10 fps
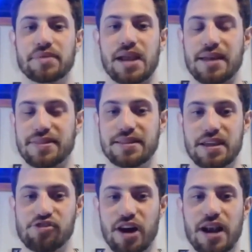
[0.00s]
I think
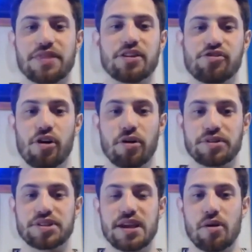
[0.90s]
that Jonathan
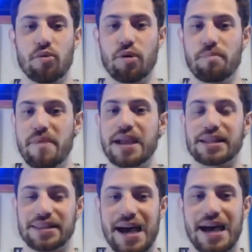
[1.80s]
Jones would make a
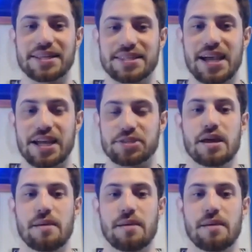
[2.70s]
lot of sense,